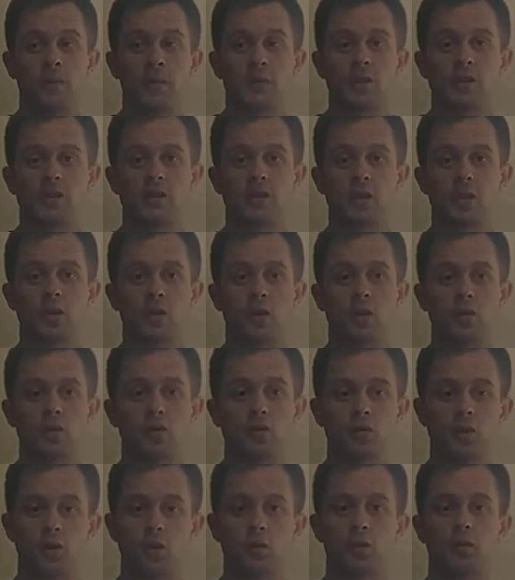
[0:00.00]
So
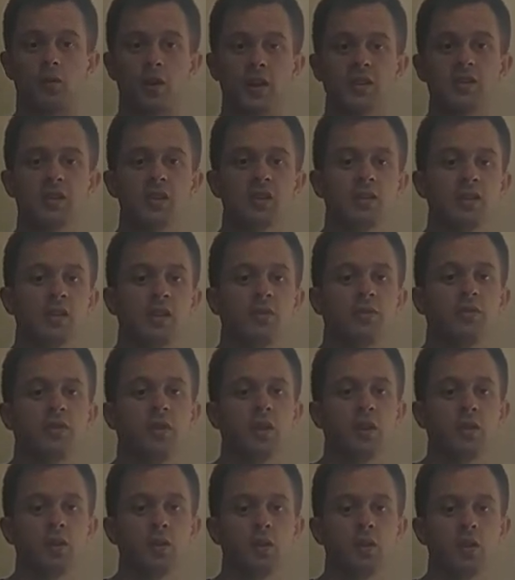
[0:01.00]
you invested
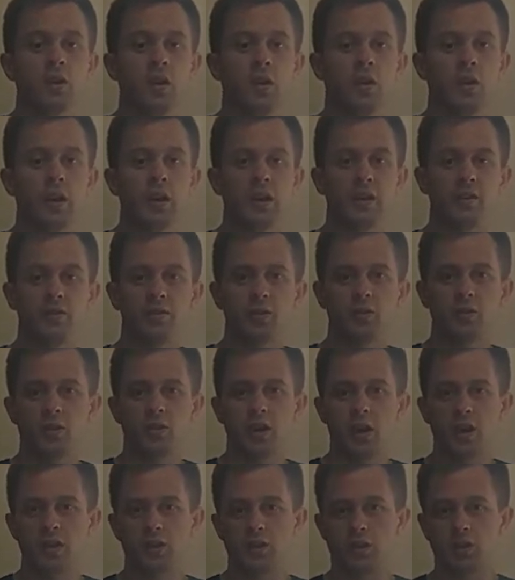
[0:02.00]
something, and after
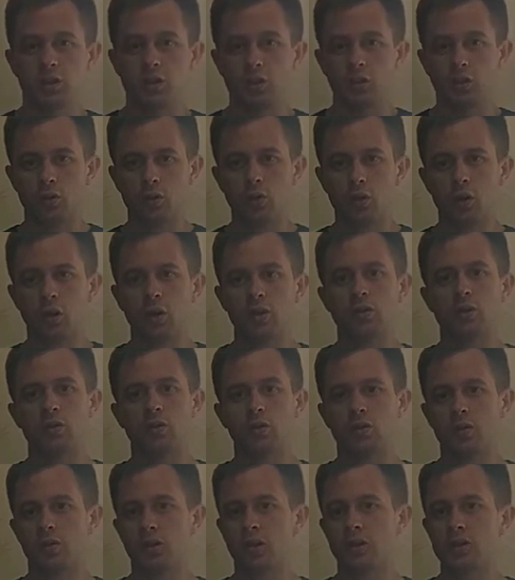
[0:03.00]
that you got
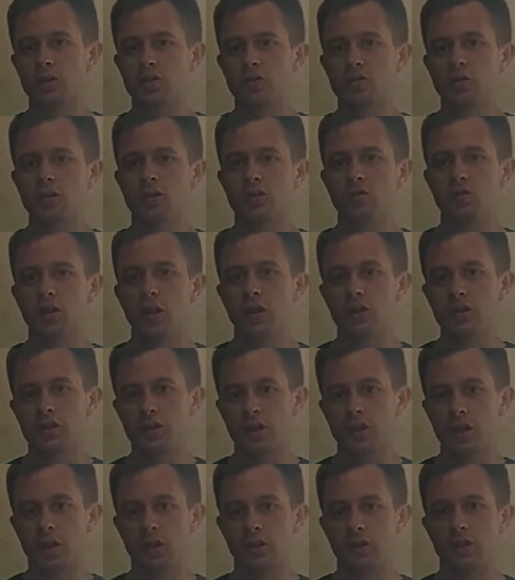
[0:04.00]
your interest
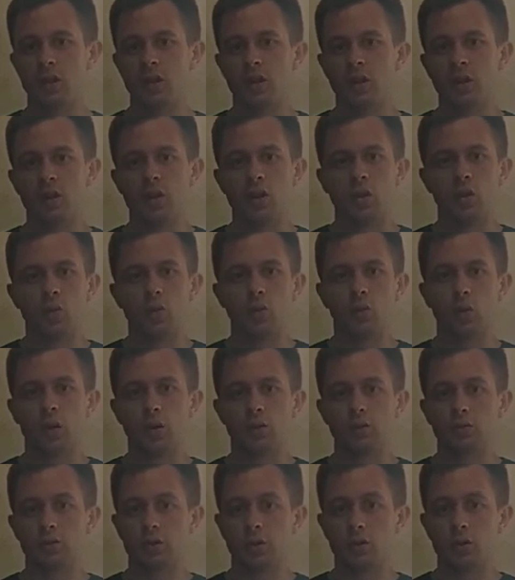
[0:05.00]
rates and
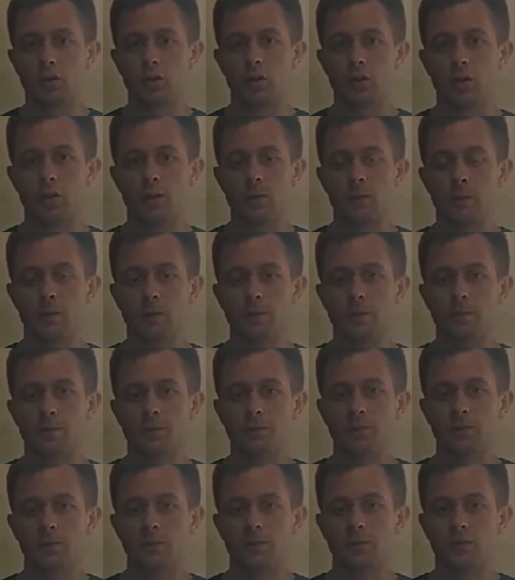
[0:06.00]
your
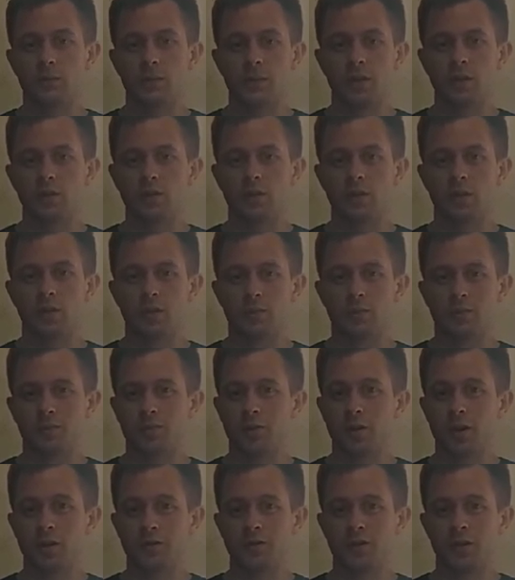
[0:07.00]

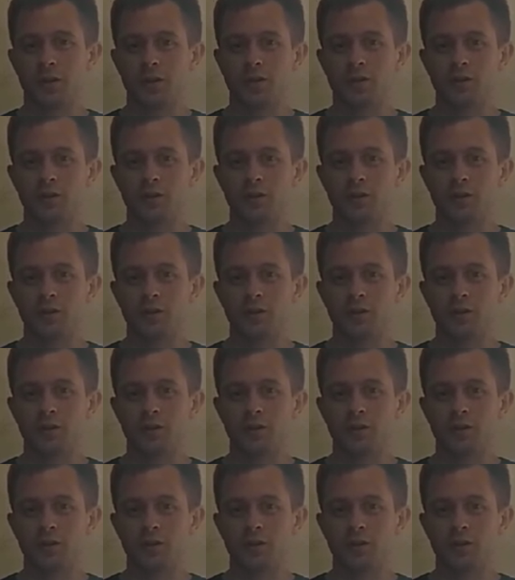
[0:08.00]
profit.